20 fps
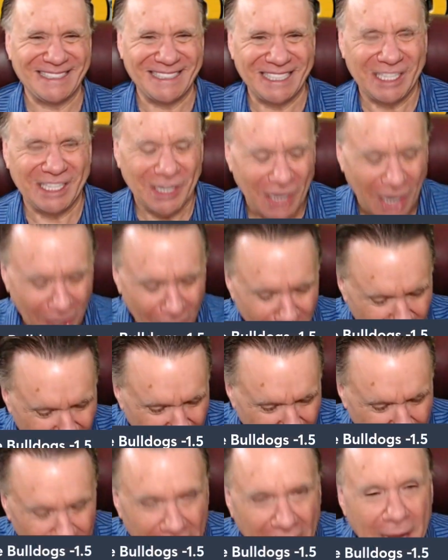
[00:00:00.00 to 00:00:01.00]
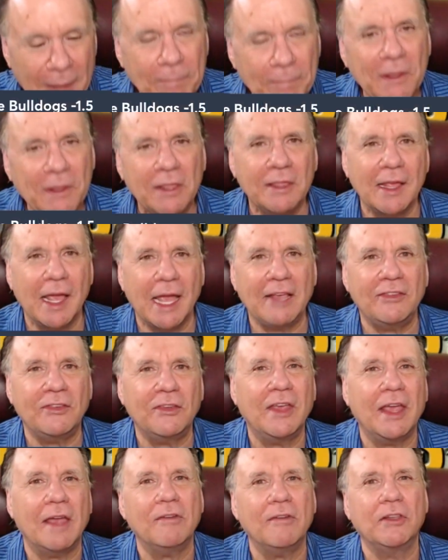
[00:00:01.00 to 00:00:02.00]
All right. Happy
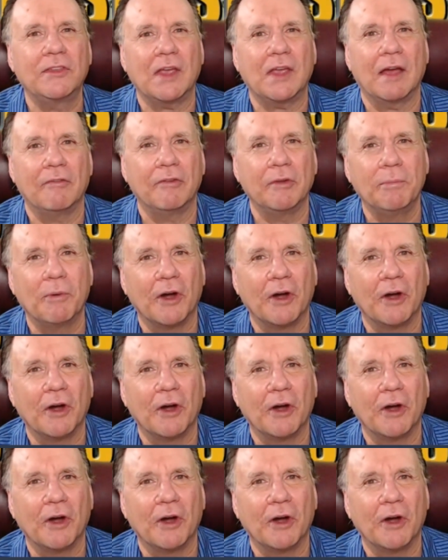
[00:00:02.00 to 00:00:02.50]
Thanksgiving to everybody,